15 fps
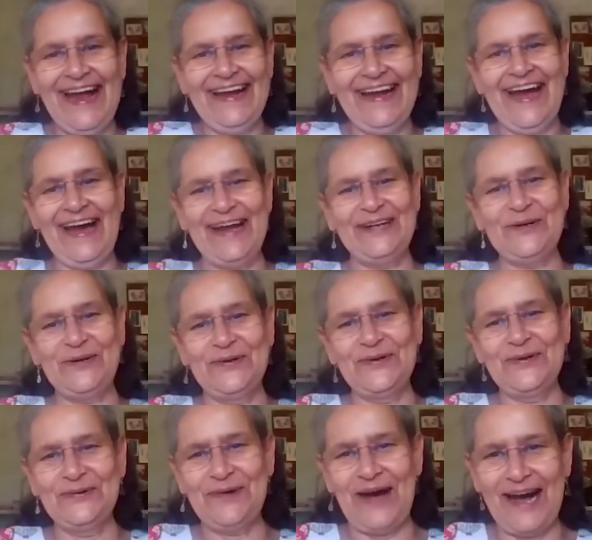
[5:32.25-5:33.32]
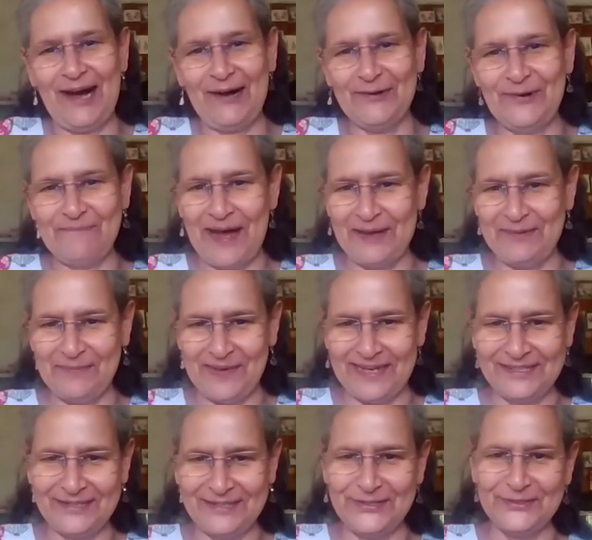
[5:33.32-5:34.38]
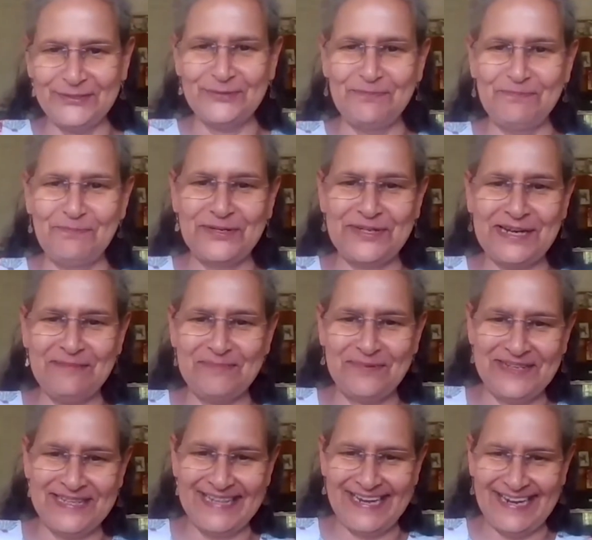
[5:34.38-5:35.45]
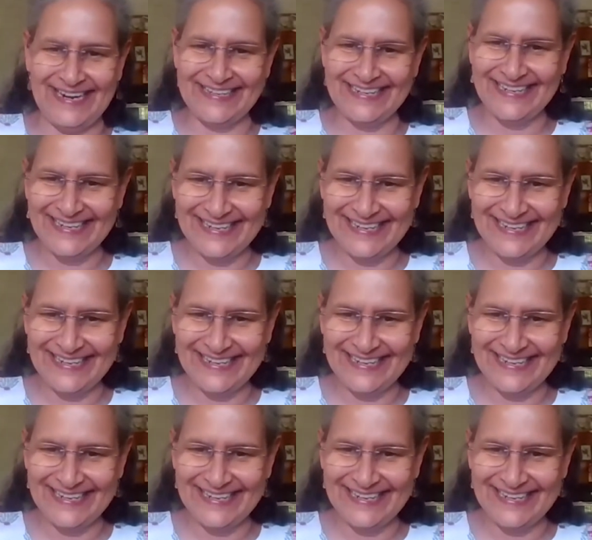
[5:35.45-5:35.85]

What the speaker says: And I don't know how my mother used to put up with that.